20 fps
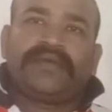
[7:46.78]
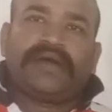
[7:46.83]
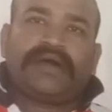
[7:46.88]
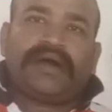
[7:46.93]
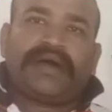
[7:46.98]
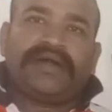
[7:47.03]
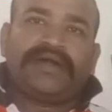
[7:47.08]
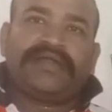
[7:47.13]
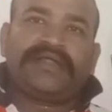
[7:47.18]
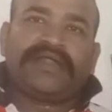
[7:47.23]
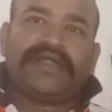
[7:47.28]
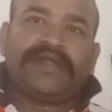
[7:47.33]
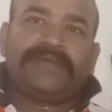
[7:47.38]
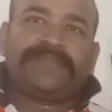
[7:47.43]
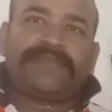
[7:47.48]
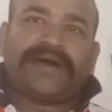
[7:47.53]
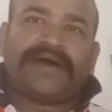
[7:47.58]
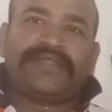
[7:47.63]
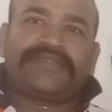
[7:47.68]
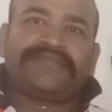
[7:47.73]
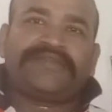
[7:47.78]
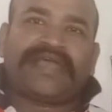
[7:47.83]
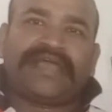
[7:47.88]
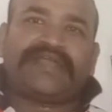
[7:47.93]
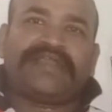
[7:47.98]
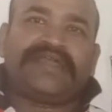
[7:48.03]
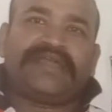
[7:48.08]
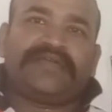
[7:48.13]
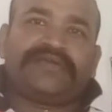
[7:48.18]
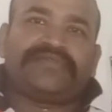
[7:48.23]
Underhand pass
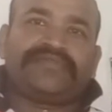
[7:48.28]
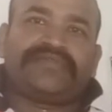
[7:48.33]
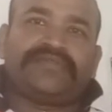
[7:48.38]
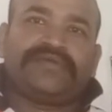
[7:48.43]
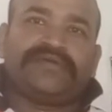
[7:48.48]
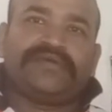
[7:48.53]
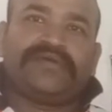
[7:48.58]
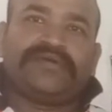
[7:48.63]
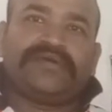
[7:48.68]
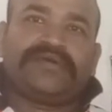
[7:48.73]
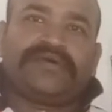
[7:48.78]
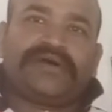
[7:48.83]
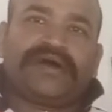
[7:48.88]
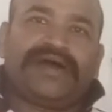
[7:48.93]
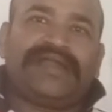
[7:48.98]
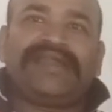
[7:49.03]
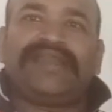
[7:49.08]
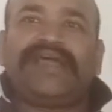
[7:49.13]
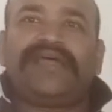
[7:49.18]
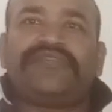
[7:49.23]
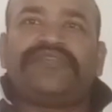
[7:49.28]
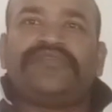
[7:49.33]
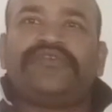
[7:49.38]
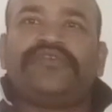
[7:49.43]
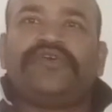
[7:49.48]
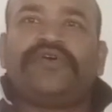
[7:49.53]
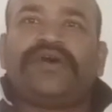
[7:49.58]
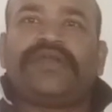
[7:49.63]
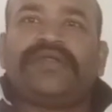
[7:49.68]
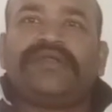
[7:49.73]
techniques. Unless
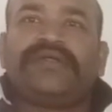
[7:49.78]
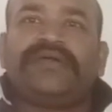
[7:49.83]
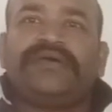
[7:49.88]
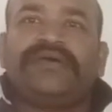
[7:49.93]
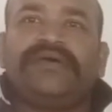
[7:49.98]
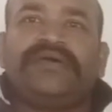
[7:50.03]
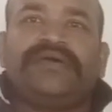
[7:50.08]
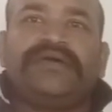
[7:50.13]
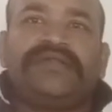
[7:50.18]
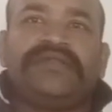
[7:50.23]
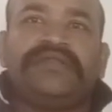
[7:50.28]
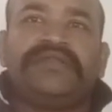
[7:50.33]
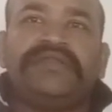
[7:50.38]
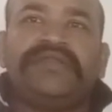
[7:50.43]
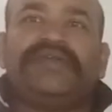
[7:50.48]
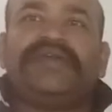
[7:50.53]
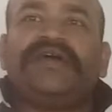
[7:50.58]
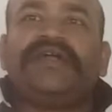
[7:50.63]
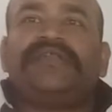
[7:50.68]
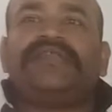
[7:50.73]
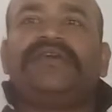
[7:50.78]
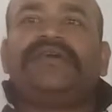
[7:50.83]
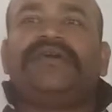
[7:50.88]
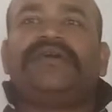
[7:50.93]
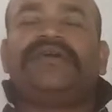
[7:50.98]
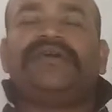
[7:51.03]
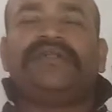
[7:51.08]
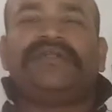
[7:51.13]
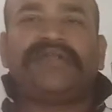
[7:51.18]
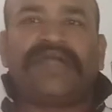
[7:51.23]
you are near
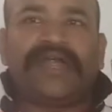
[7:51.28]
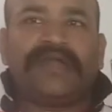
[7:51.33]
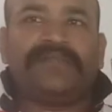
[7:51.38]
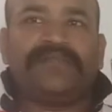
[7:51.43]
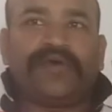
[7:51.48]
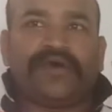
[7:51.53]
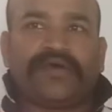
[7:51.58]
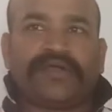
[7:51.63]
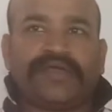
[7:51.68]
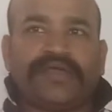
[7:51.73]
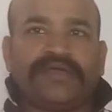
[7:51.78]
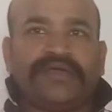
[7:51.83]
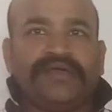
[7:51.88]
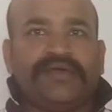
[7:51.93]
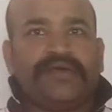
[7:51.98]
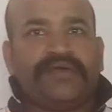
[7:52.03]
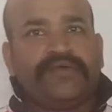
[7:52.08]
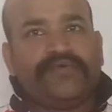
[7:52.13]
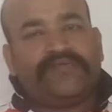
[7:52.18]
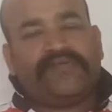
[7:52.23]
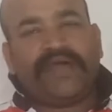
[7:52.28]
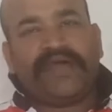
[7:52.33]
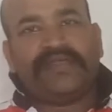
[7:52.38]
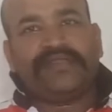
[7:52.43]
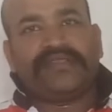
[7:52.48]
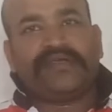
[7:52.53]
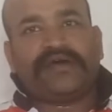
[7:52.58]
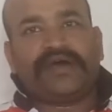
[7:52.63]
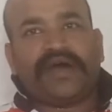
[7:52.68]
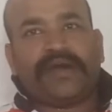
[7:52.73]
the net blocking,
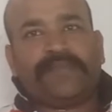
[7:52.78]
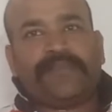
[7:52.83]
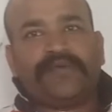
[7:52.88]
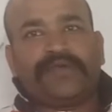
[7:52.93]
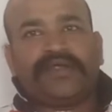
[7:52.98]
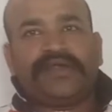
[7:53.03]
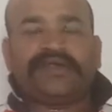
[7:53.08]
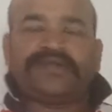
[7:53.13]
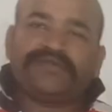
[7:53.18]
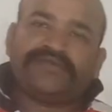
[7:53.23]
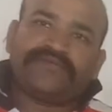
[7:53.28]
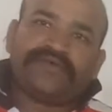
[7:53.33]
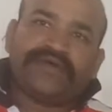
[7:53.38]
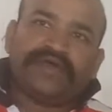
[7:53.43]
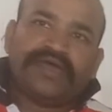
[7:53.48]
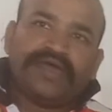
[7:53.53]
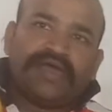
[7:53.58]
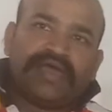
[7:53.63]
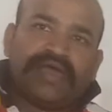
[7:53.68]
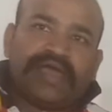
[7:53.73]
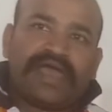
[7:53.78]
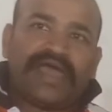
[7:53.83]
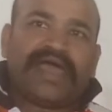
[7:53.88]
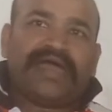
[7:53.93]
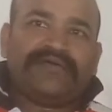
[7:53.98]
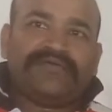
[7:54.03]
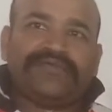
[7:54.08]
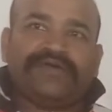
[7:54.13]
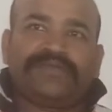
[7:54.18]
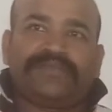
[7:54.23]
when the opponent
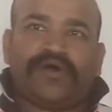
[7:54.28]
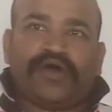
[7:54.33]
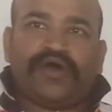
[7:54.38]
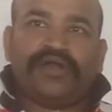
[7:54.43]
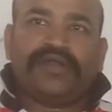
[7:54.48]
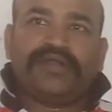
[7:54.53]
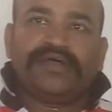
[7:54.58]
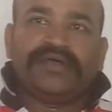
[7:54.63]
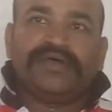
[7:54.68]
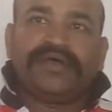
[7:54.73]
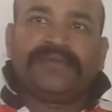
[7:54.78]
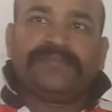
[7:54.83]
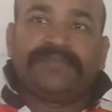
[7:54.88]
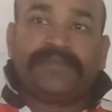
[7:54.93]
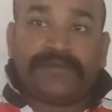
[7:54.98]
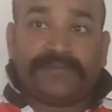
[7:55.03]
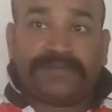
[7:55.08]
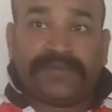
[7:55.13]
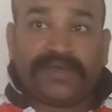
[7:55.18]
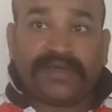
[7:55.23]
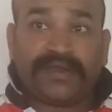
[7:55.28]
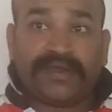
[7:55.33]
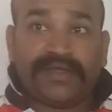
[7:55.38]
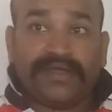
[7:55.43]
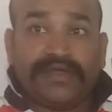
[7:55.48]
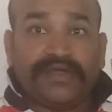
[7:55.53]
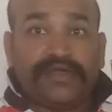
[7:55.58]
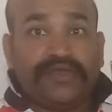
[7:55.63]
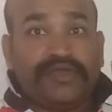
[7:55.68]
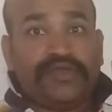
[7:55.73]
have the ball,
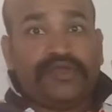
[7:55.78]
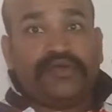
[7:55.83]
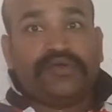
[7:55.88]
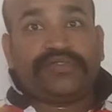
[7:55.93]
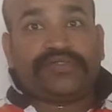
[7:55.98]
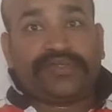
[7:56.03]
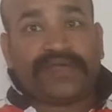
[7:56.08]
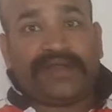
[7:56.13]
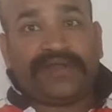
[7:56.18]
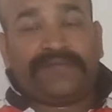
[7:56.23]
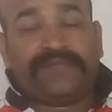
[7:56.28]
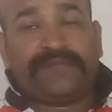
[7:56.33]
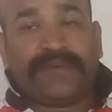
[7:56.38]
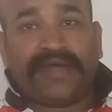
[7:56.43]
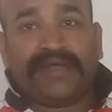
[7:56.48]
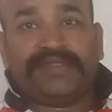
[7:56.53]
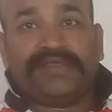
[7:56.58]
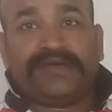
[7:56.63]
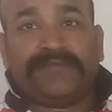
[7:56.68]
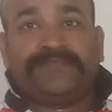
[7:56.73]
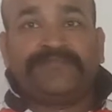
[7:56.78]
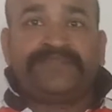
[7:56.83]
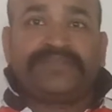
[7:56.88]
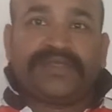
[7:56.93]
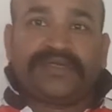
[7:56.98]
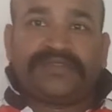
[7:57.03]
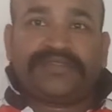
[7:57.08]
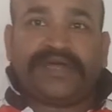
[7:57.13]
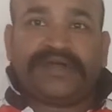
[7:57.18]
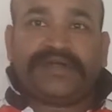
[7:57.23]
prepare yourself by
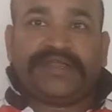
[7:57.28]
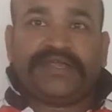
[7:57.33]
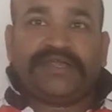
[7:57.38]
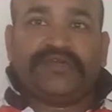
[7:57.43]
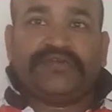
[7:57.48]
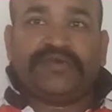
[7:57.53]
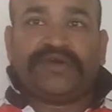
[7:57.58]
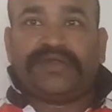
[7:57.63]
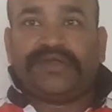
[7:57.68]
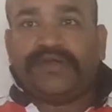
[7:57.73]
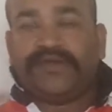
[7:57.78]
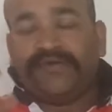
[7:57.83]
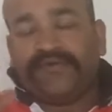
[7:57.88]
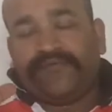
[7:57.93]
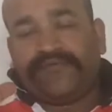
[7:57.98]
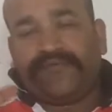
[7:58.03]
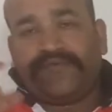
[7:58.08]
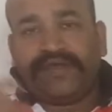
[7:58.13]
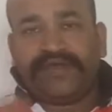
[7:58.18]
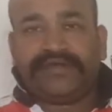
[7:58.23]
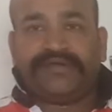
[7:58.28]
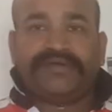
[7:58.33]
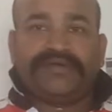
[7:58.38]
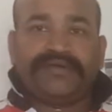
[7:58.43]
setting your feet